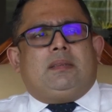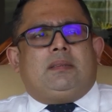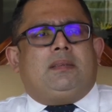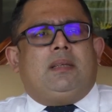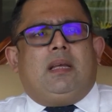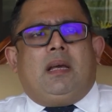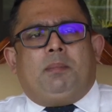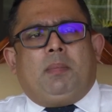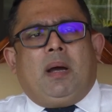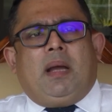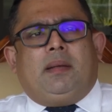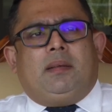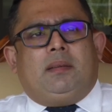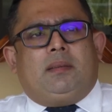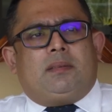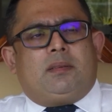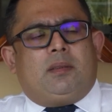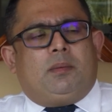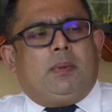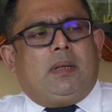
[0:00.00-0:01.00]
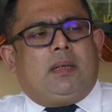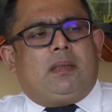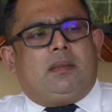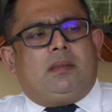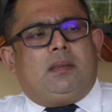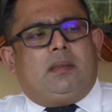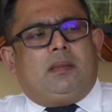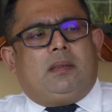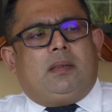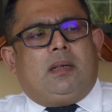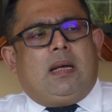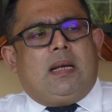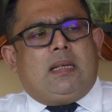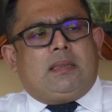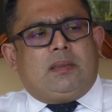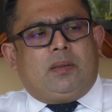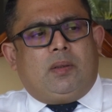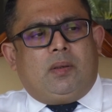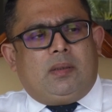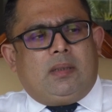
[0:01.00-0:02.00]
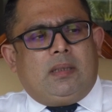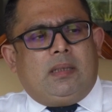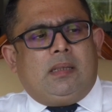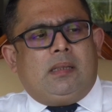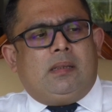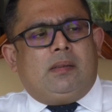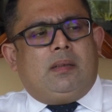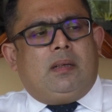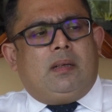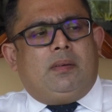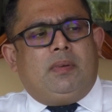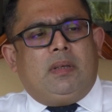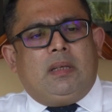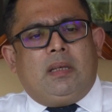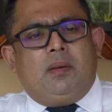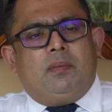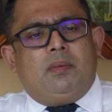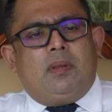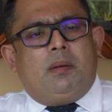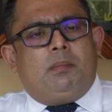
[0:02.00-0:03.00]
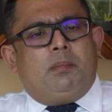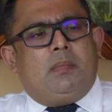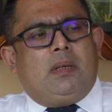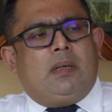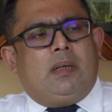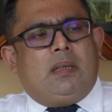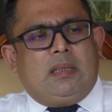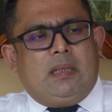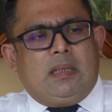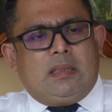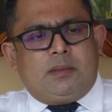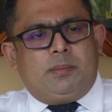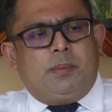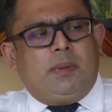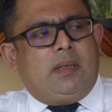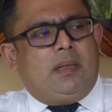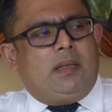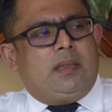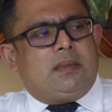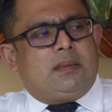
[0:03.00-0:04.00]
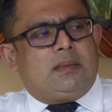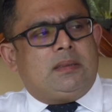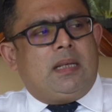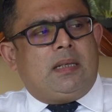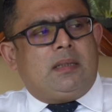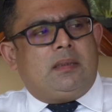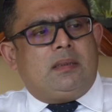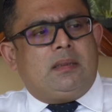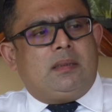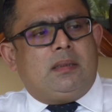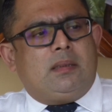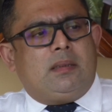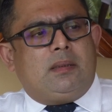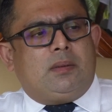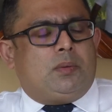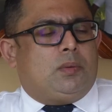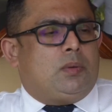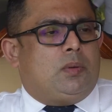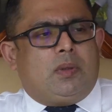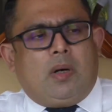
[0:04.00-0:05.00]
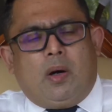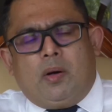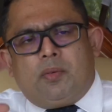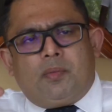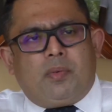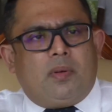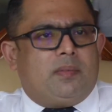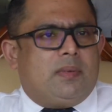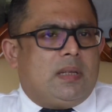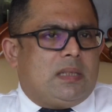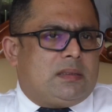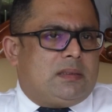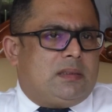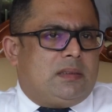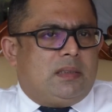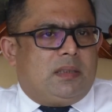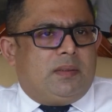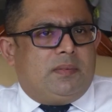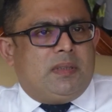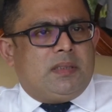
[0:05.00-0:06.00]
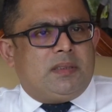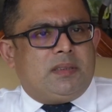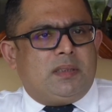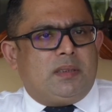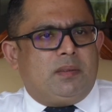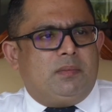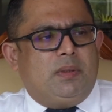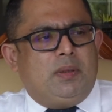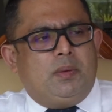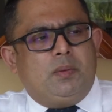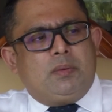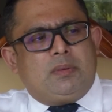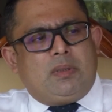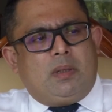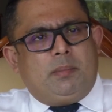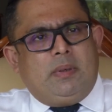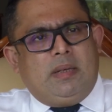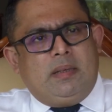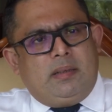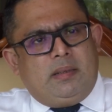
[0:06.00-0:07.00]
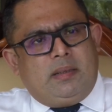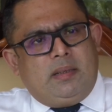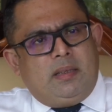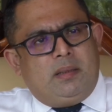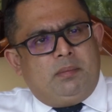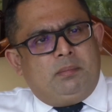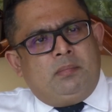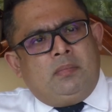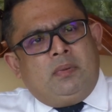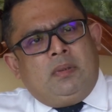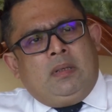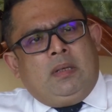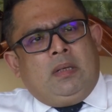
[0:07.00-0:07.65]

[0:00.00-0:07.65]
is their mind. So, but as a hotel, we give them experience that to go out from that situation. We do some entertain